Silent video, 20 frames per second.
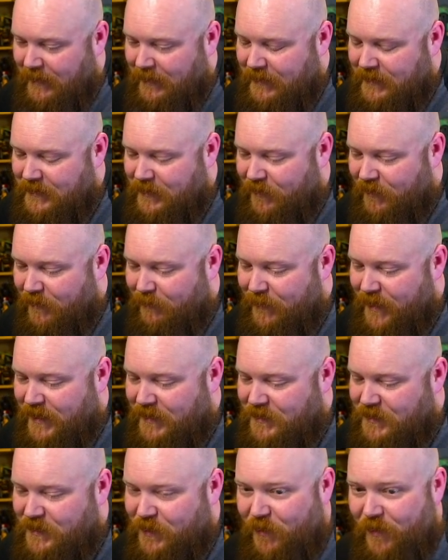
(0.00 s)
Let's go to the
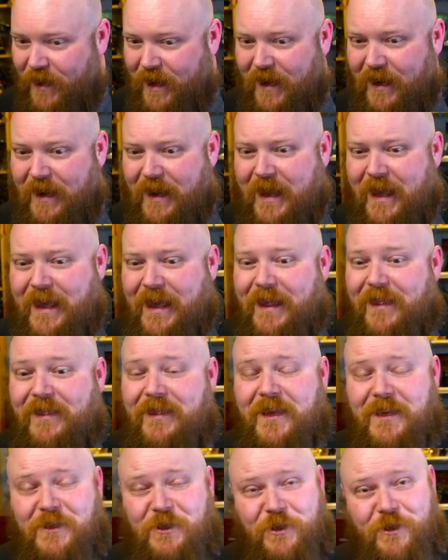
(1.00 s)
main screen.
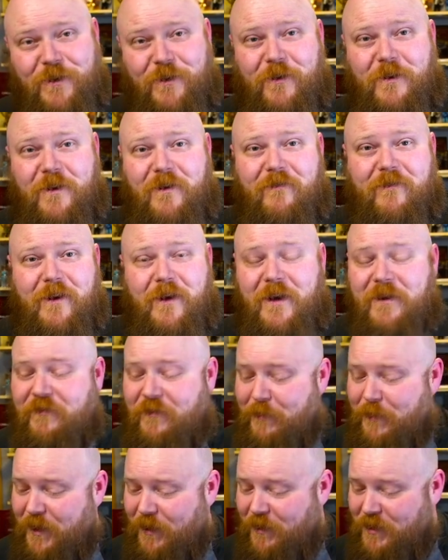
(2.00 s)
This should look very
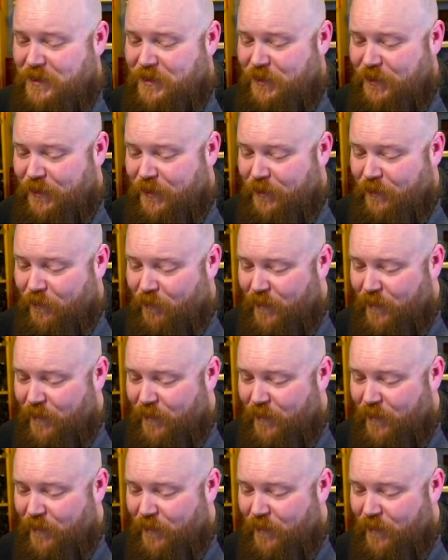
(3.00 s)
familiar to you.